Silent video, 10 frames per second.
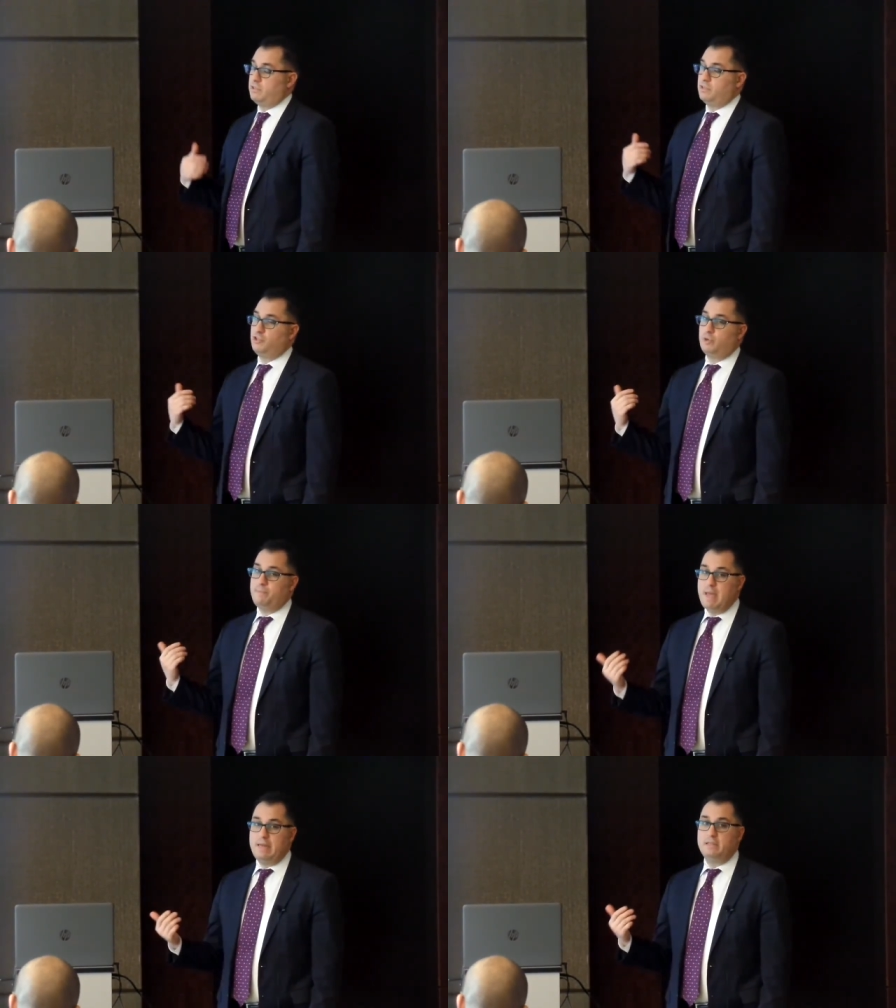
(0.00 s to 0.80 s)
There's a
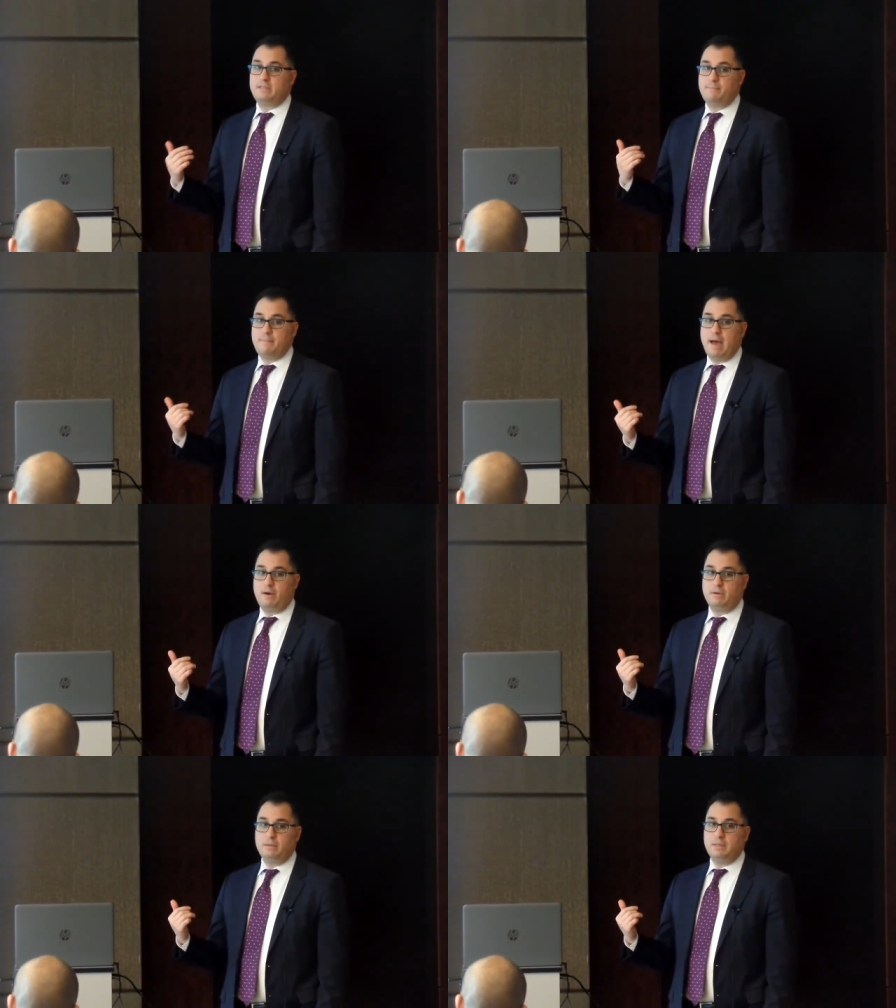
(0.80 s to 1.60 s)
tremendous
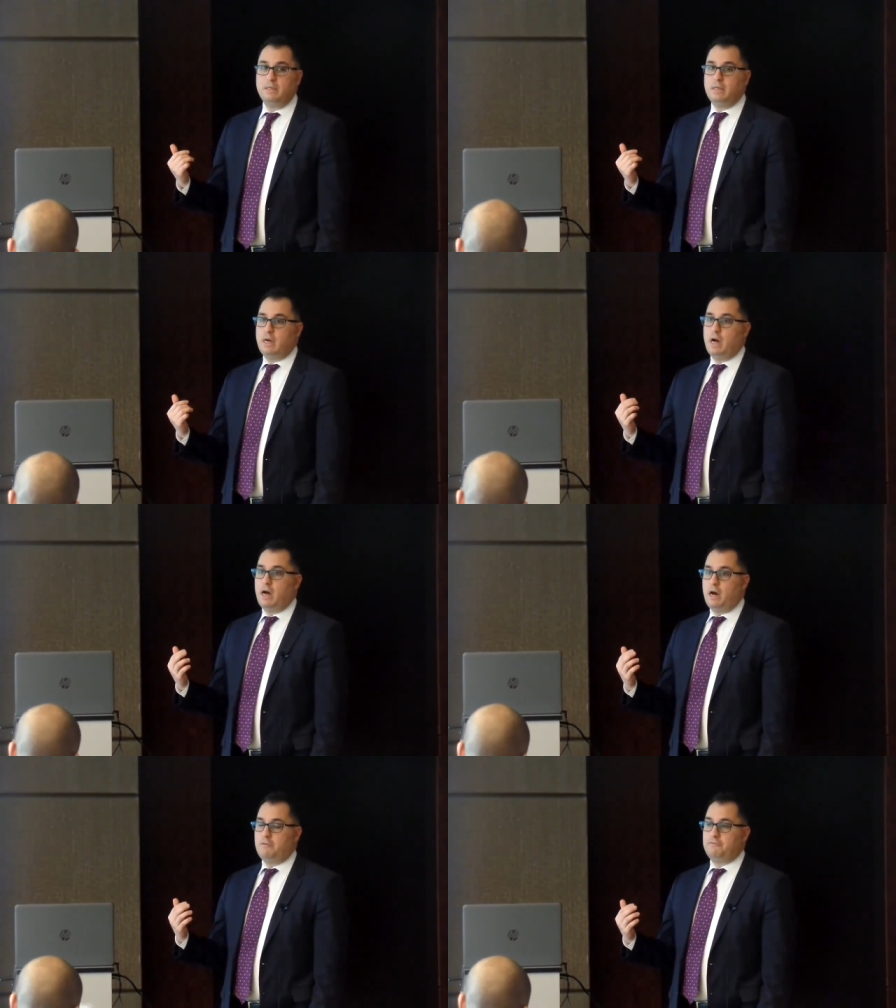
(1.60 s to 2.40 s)
amount
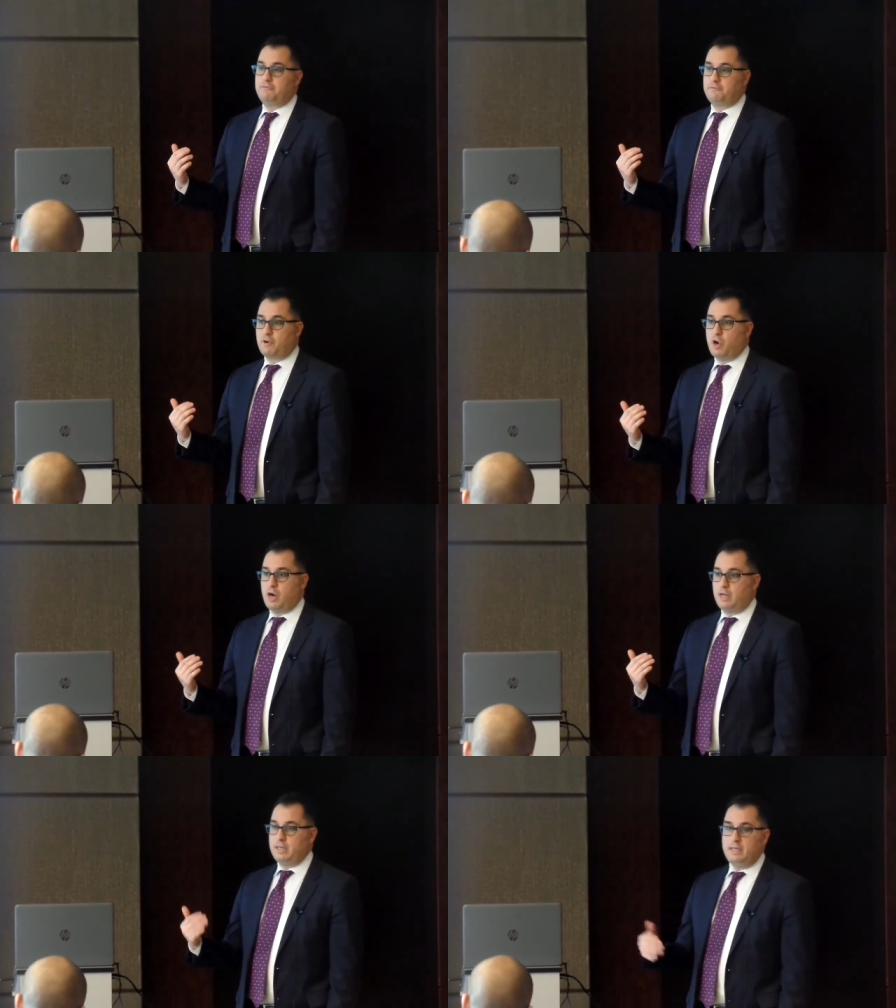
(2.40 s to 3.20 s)
of
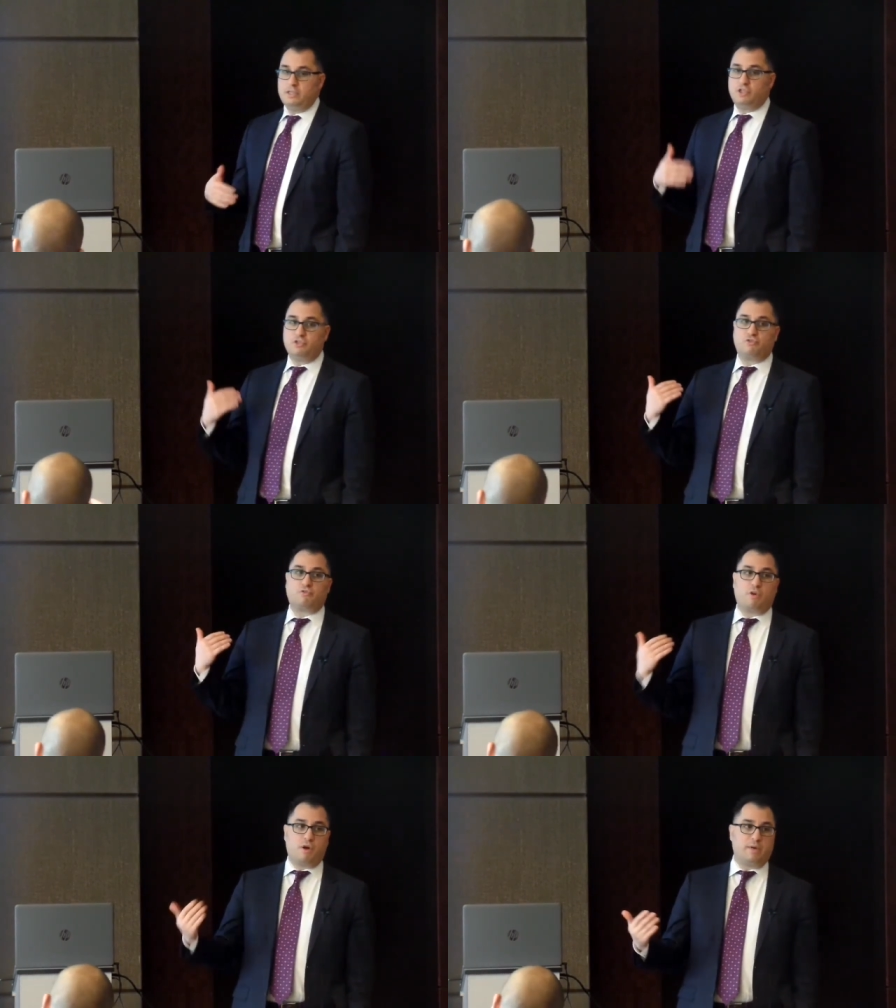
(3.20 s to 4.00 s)
fraud, and it's
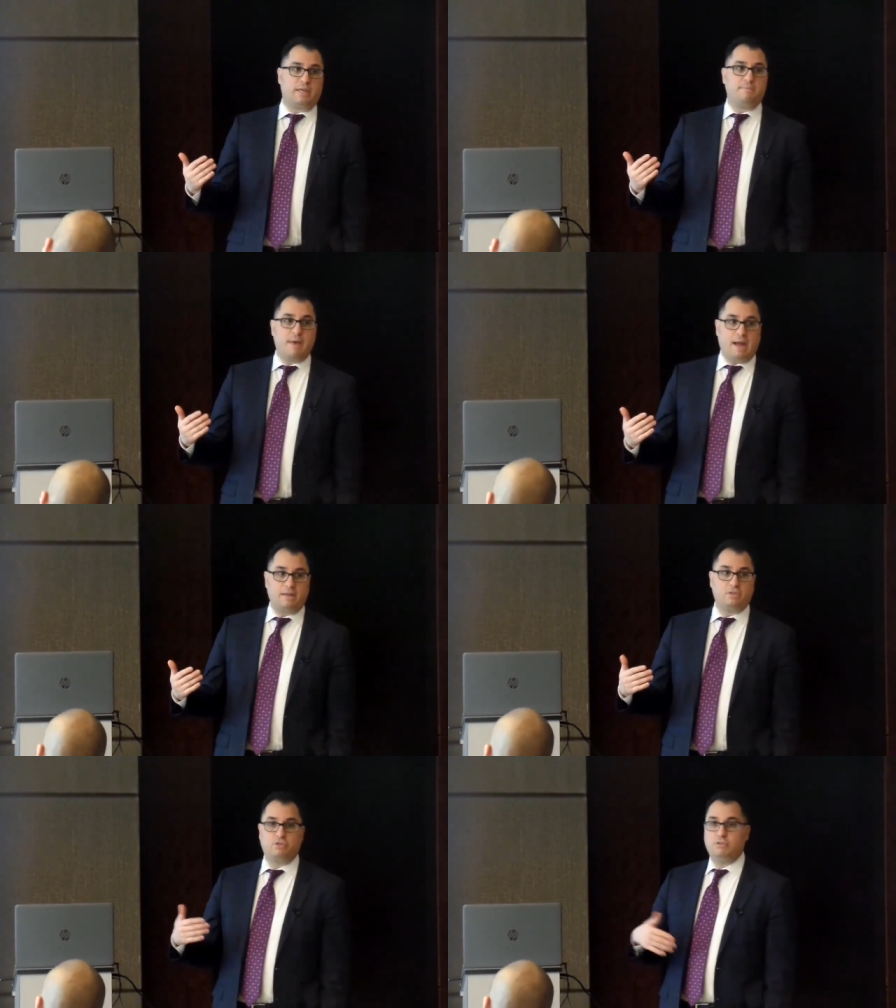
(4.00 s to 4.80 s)
just growing in
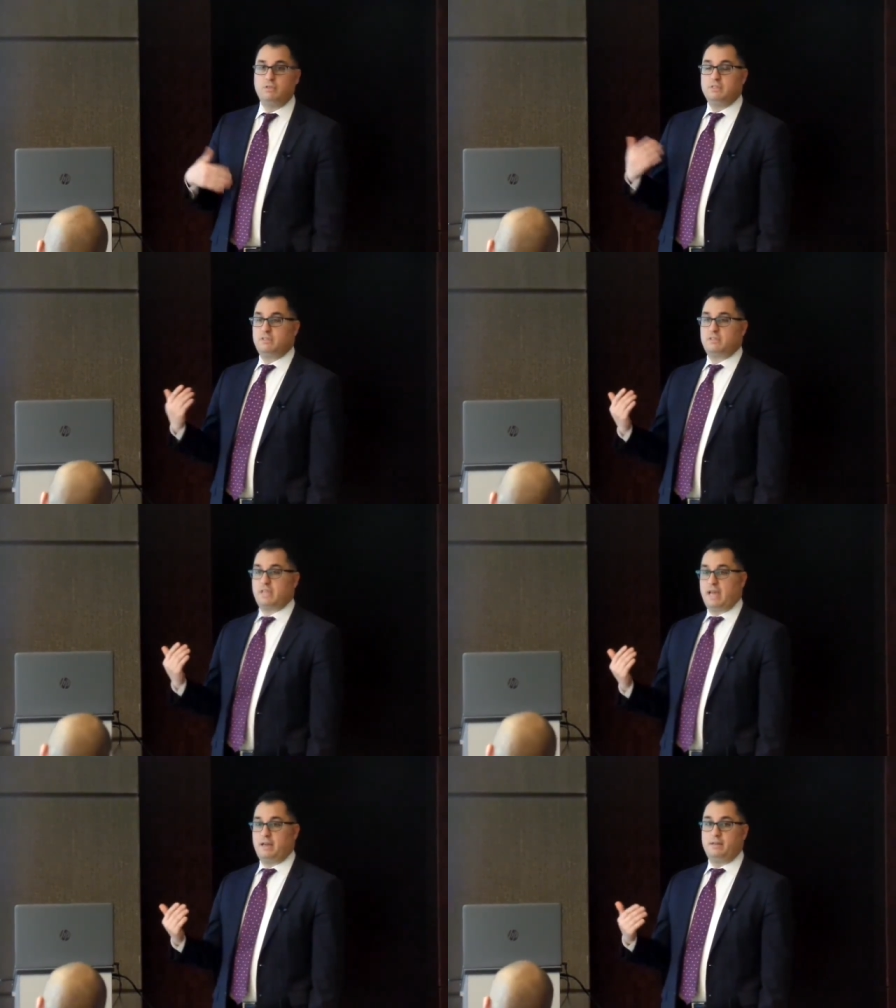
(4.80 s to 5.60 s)
magnitude and
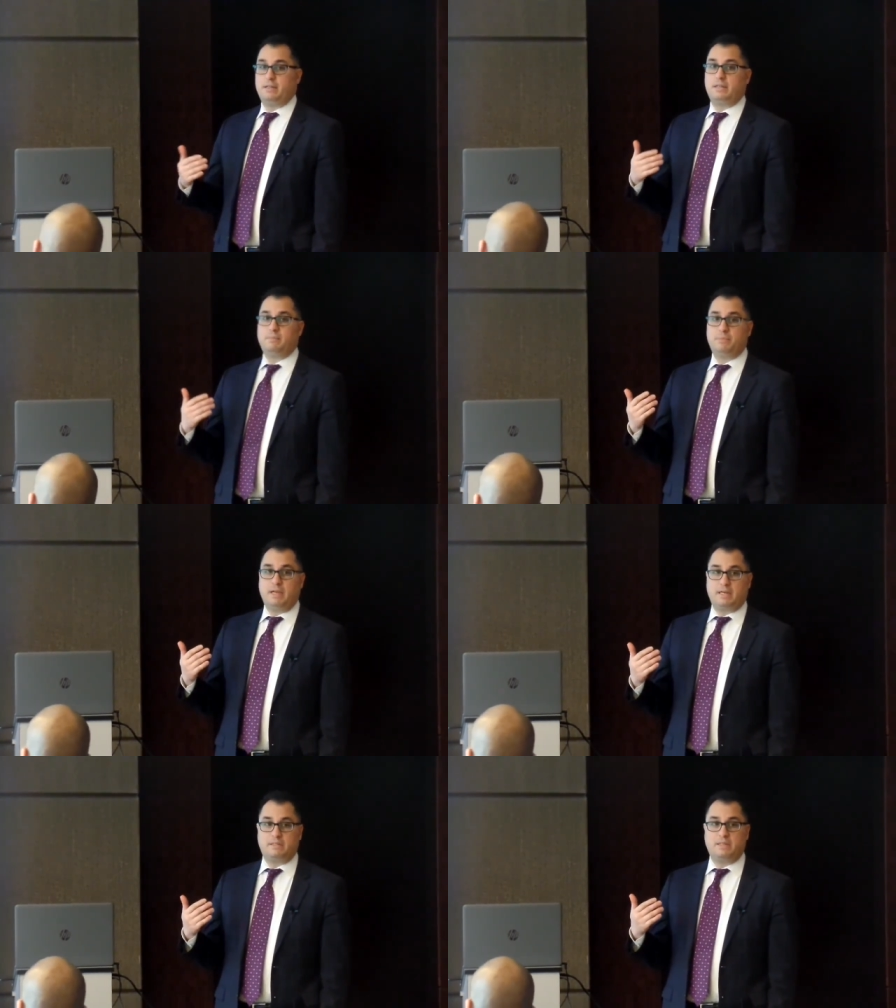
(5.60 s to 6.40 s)
scale and
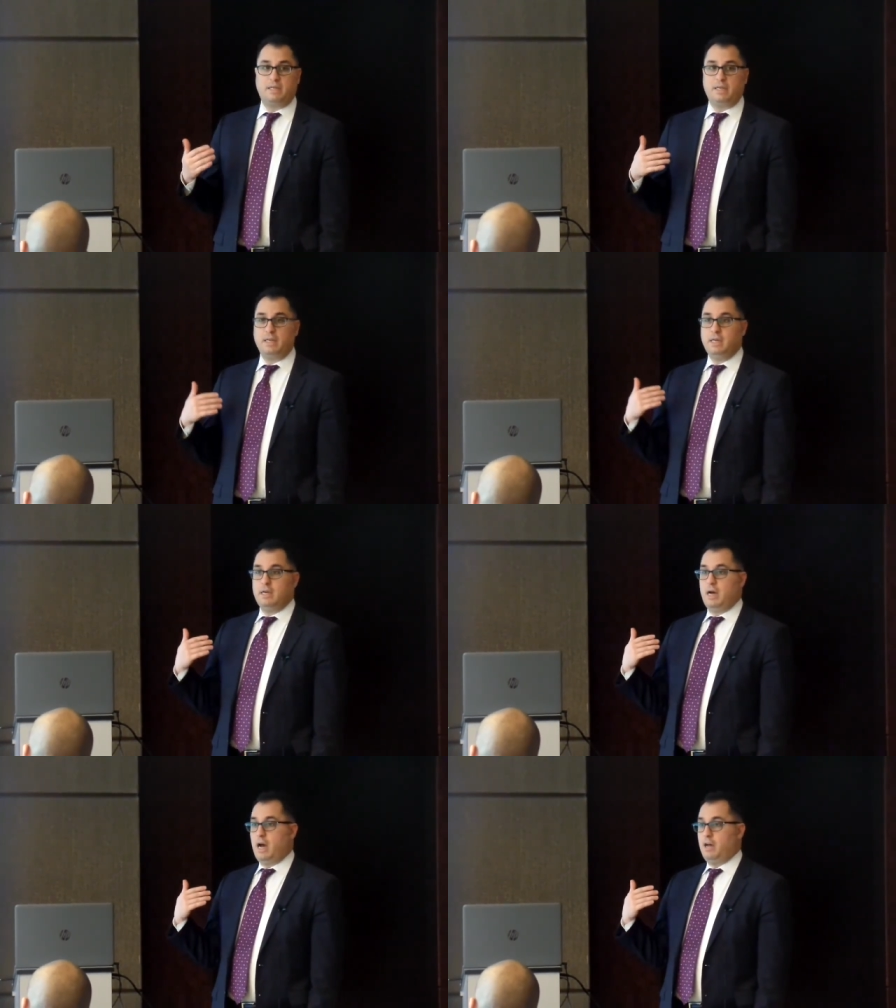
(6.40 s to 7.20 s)
complexity